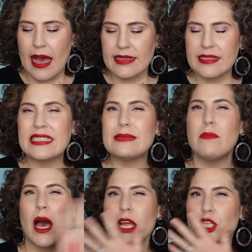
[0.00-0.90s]

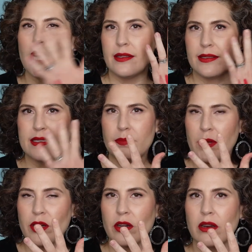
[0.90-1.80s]
smudge and
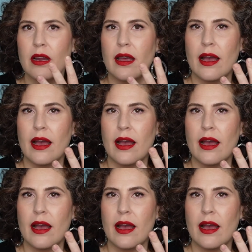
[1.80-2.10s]
smear.